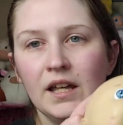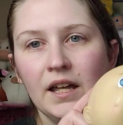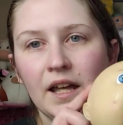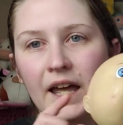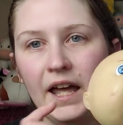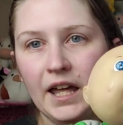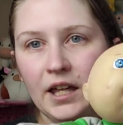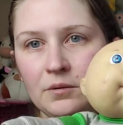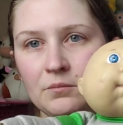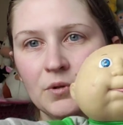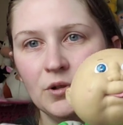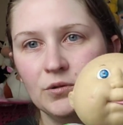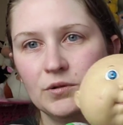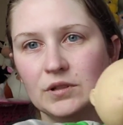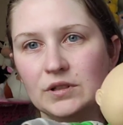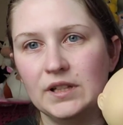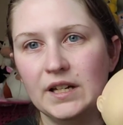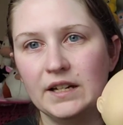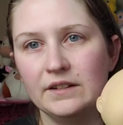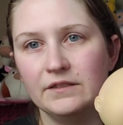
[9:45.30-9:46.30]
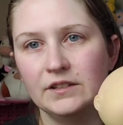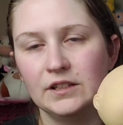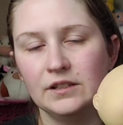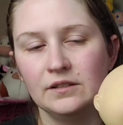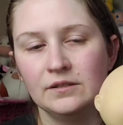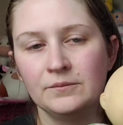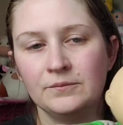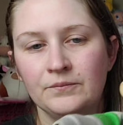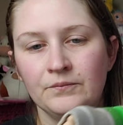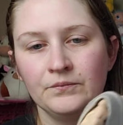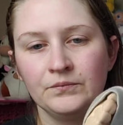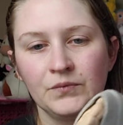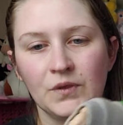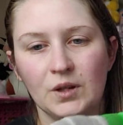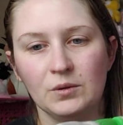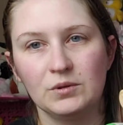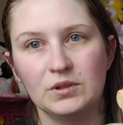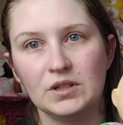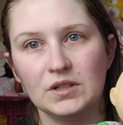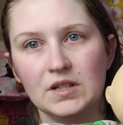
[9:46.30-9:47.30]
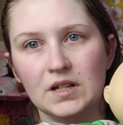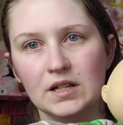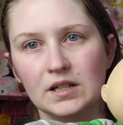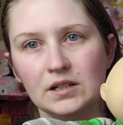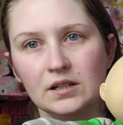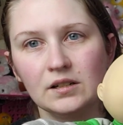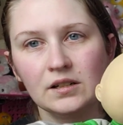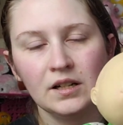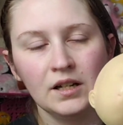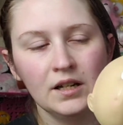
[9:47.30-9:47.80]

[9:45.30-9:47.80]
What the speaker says: head mold 11 with the tongue.